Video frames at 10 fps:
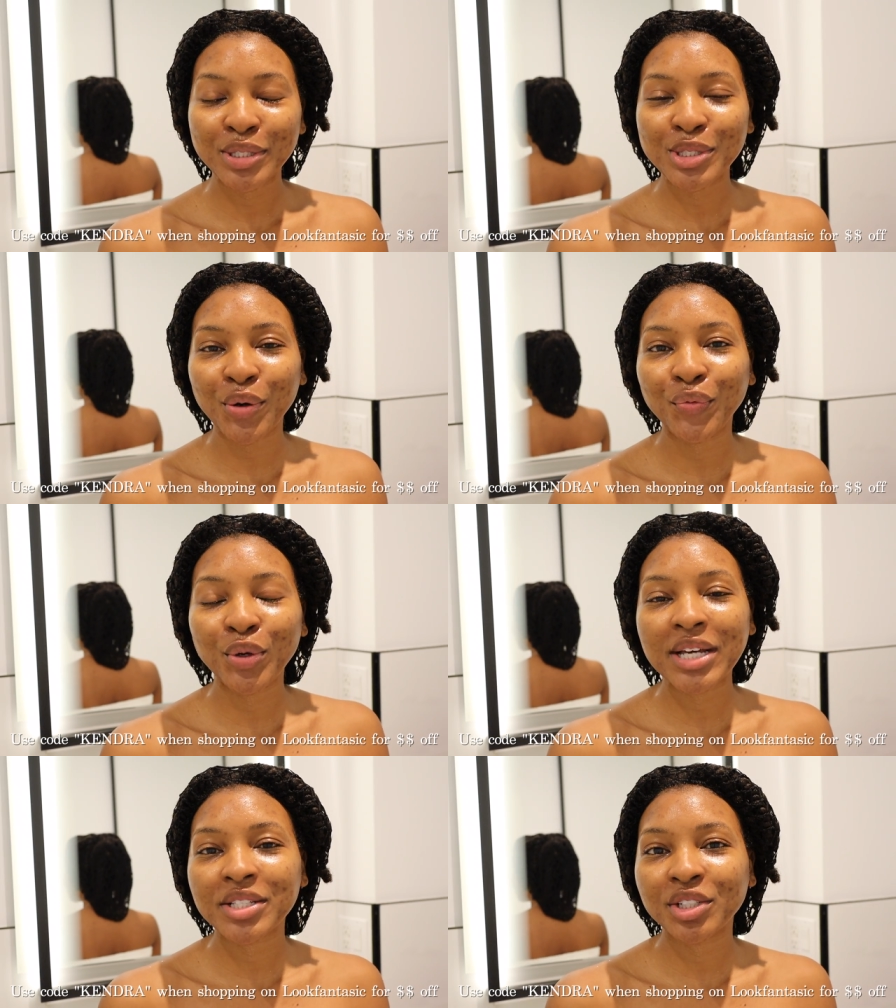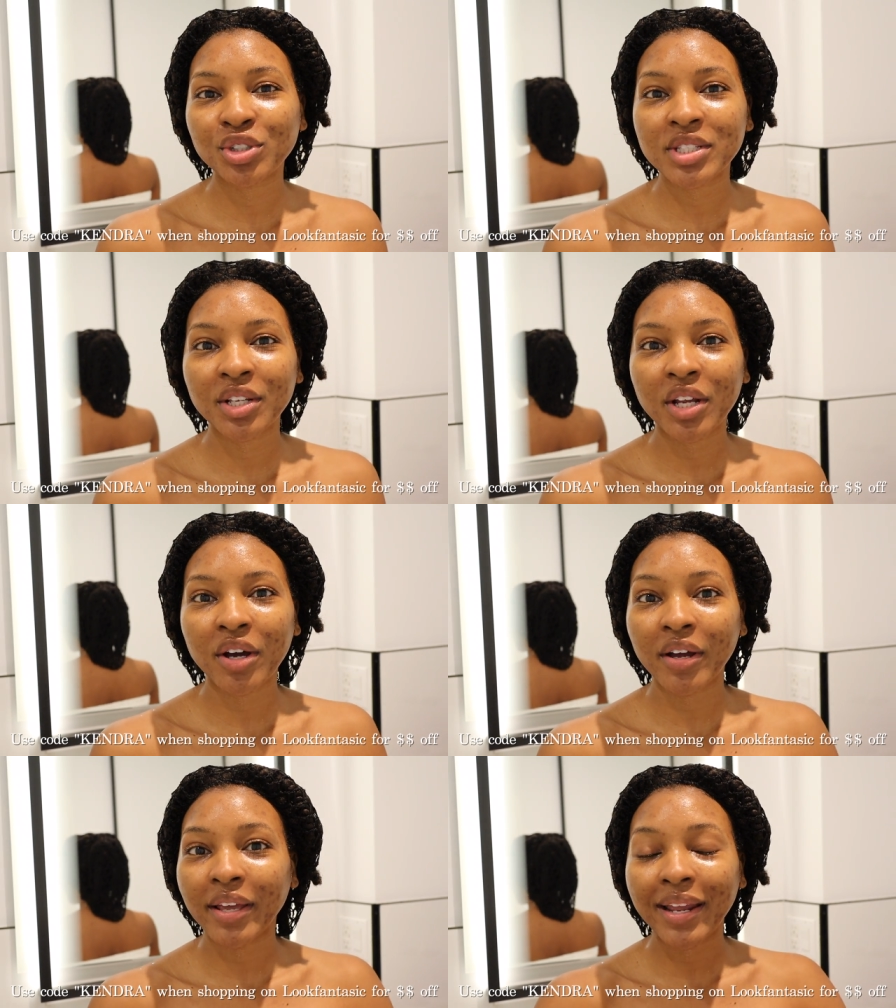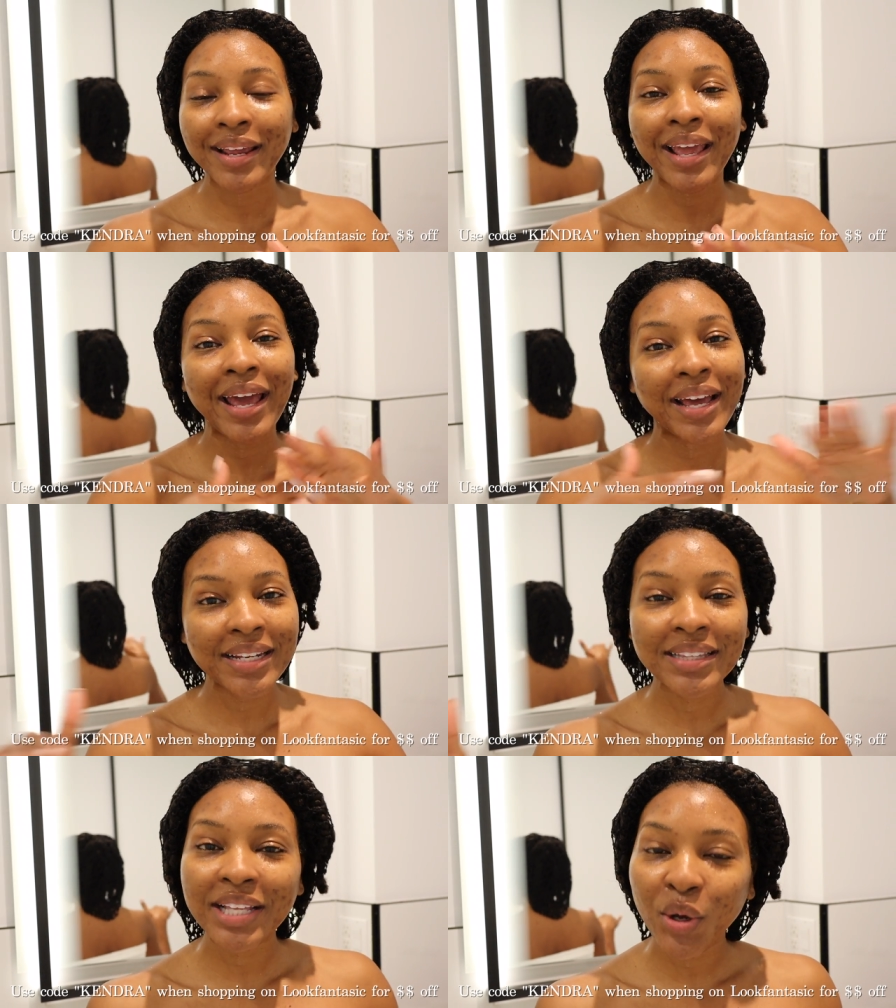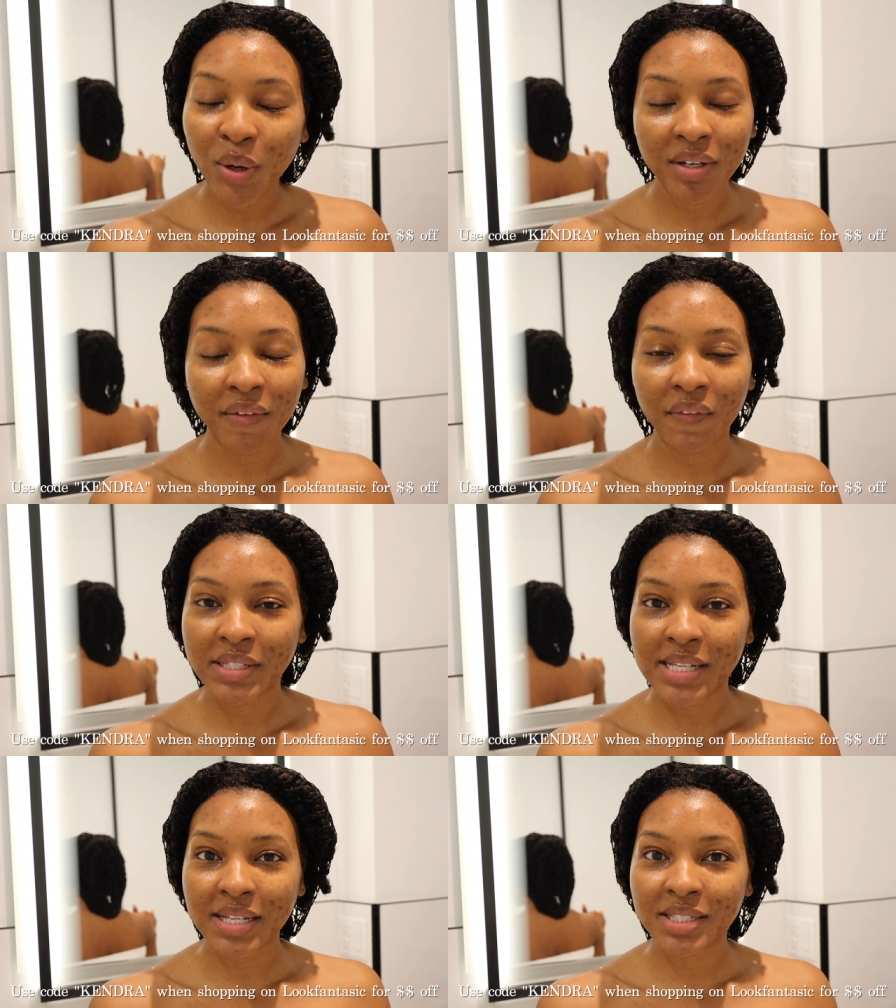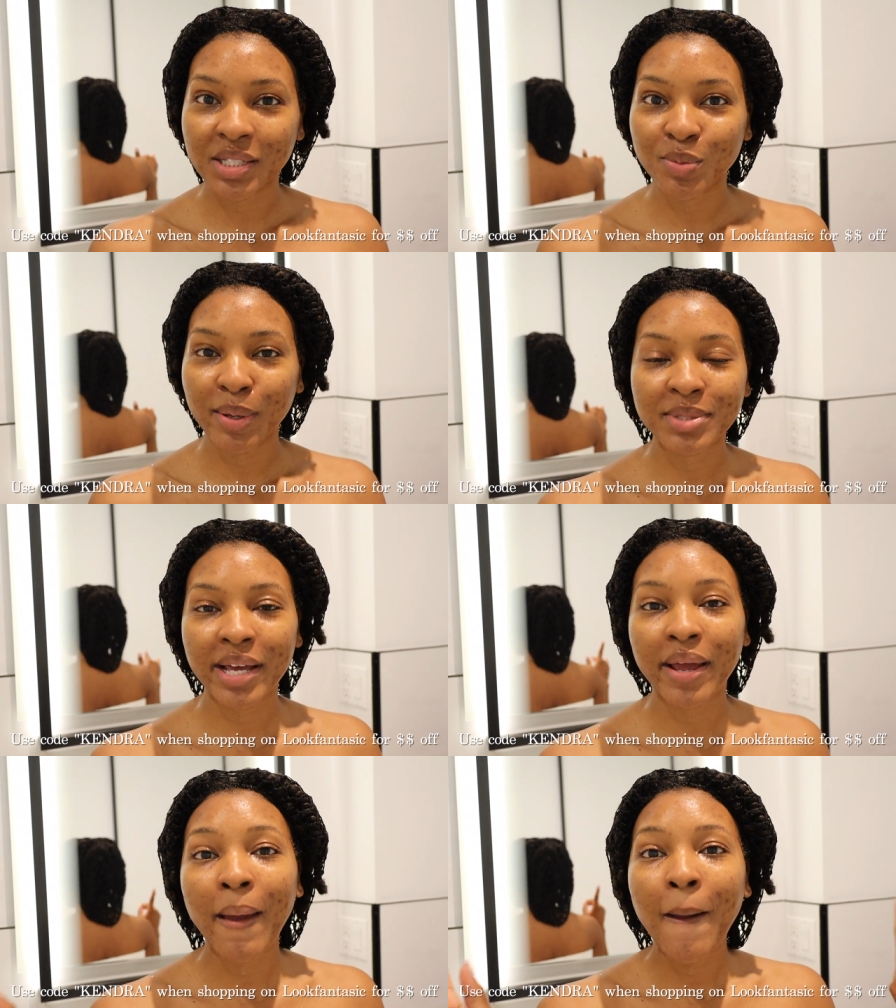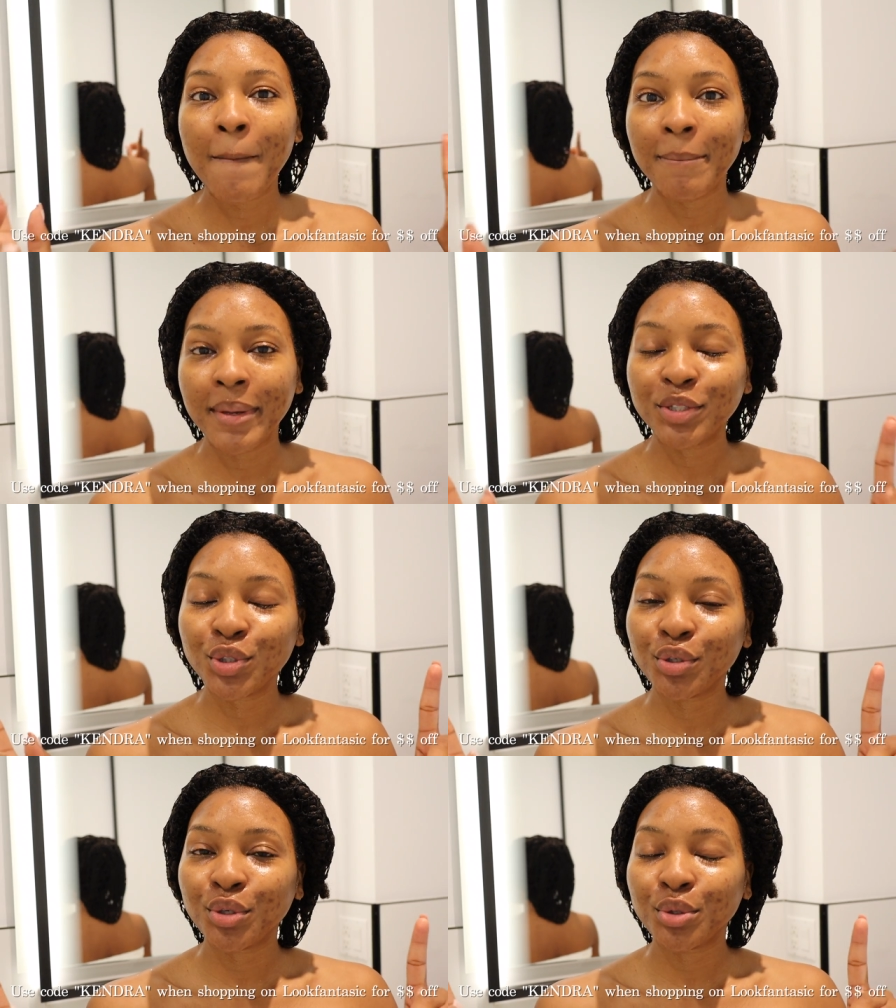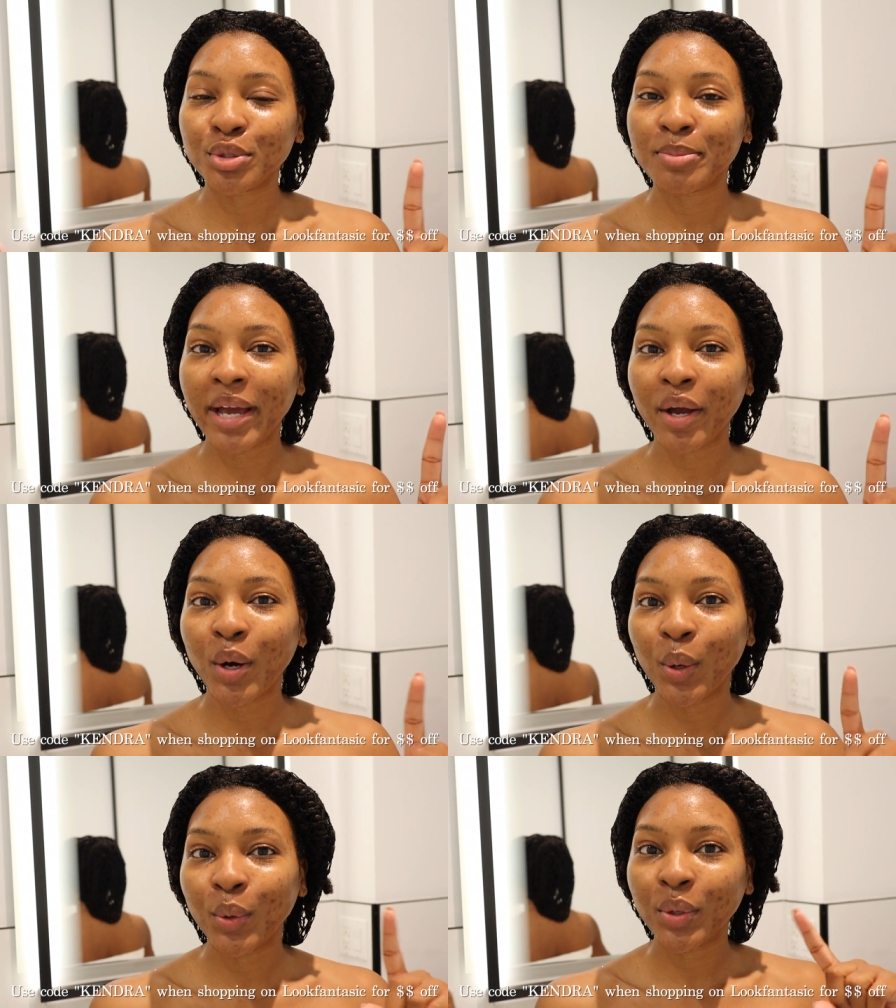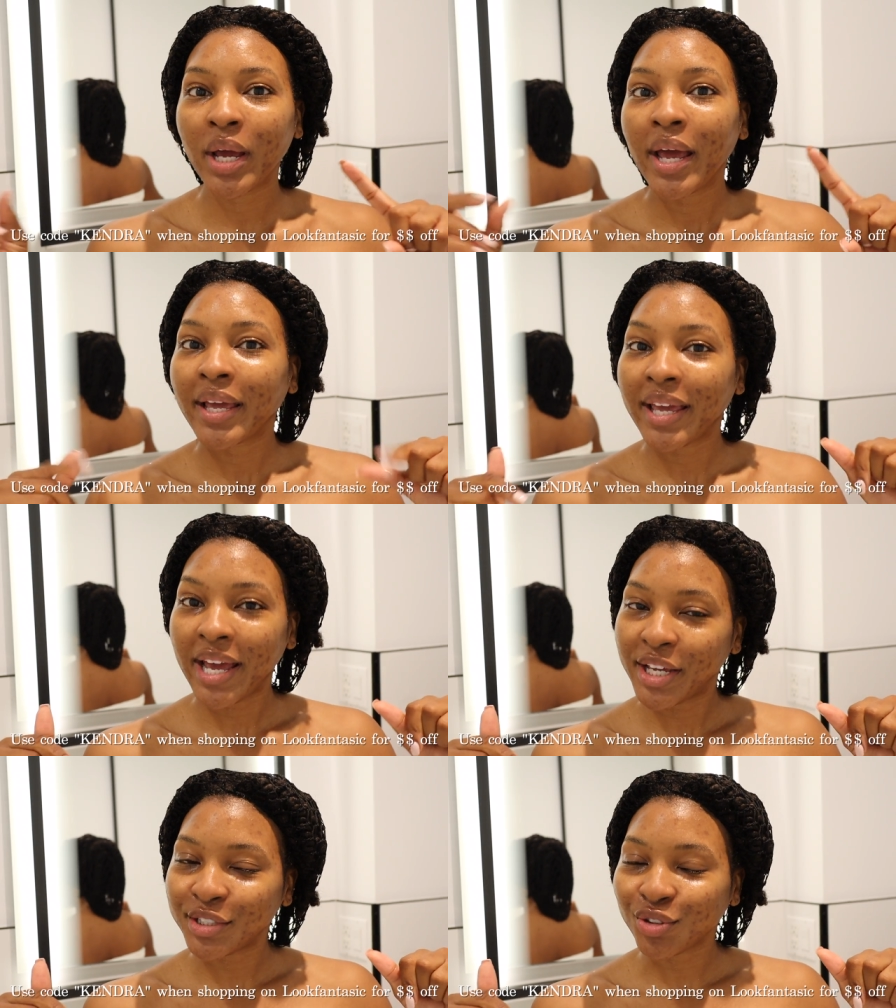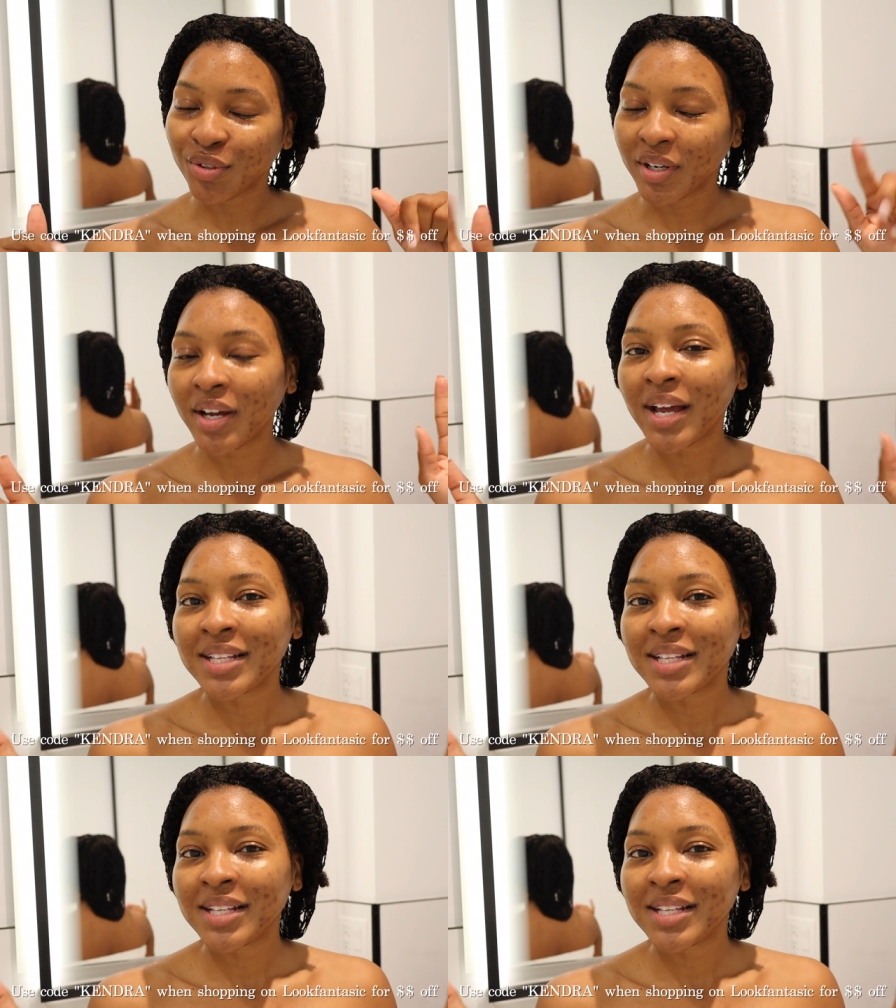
So if you guys are interested in getting anything on Look Fantastic's website, make sure you use my code Kendra